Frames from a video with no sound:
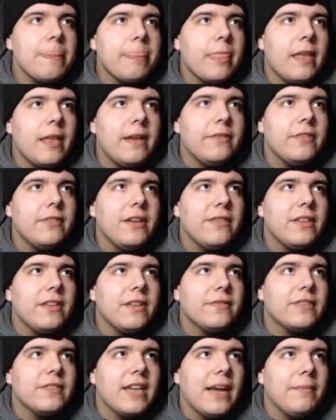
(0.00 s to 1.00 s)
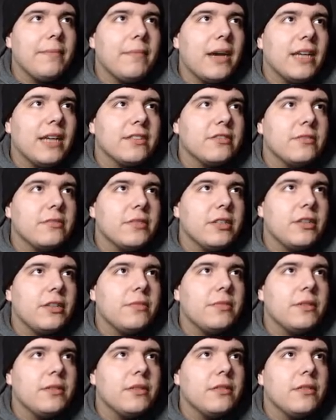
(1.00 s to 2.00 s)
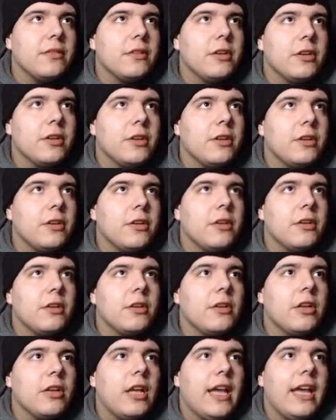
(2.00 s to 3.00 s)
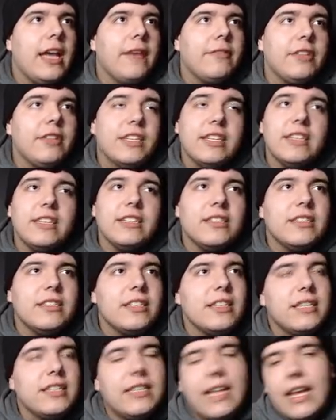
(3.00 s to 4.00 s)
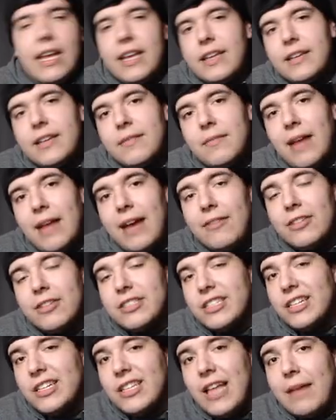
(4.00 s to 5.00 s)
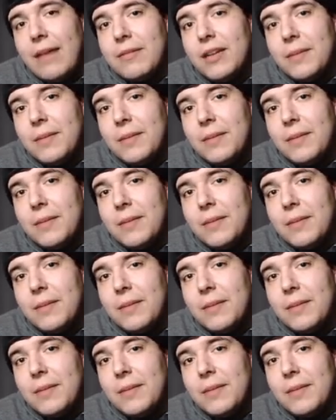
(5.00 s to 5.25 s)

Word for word: If we have enough time, Moss will be open. And we didn't. Dang. I was going to lob it up.